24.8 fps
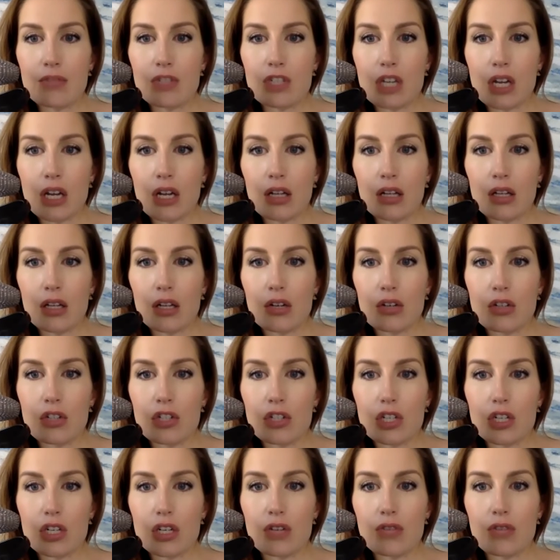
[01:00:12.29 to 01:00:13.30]
Gel,
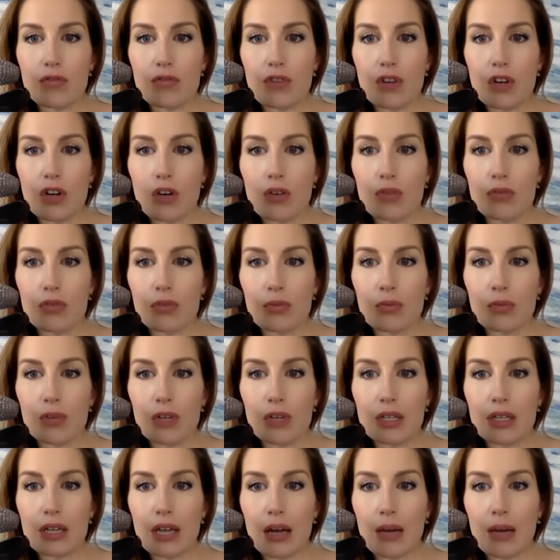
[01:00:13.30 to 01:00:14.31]
lotion, foam from
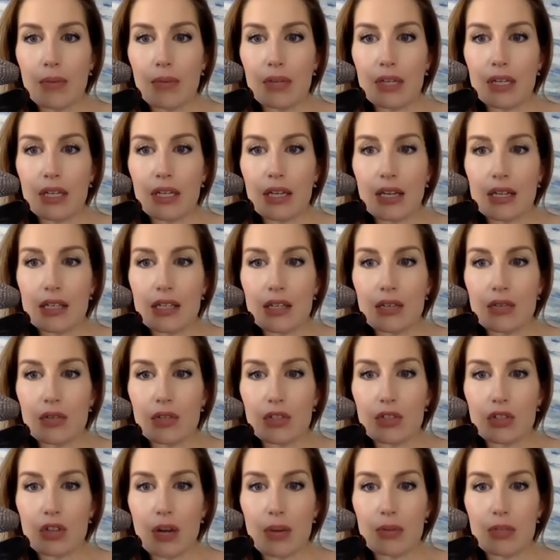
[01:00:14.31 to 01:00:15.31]
one company. I deal
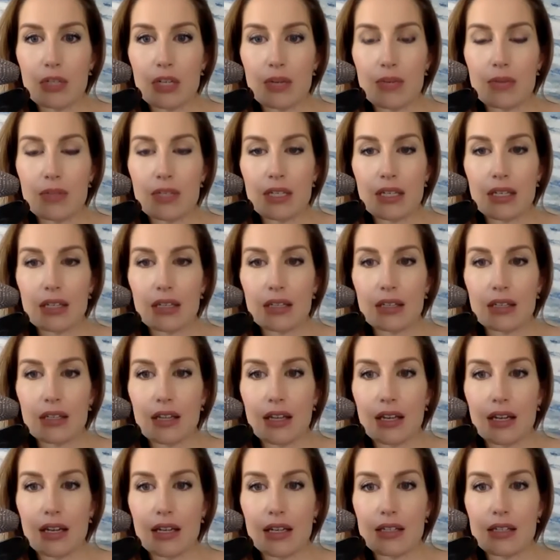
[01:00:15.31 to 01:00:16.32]
with drop ships and
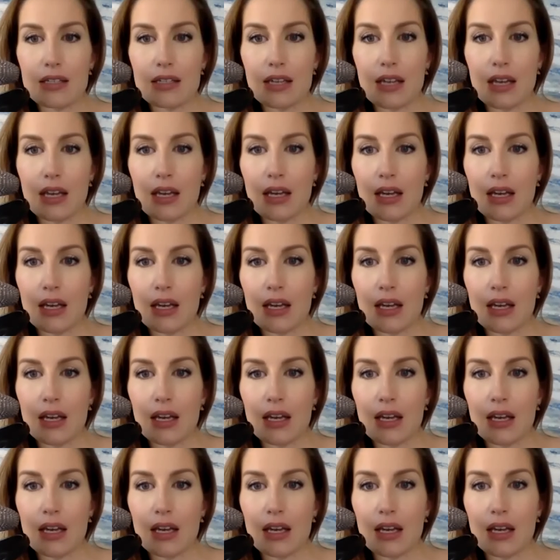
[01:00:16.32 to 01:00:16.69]
clients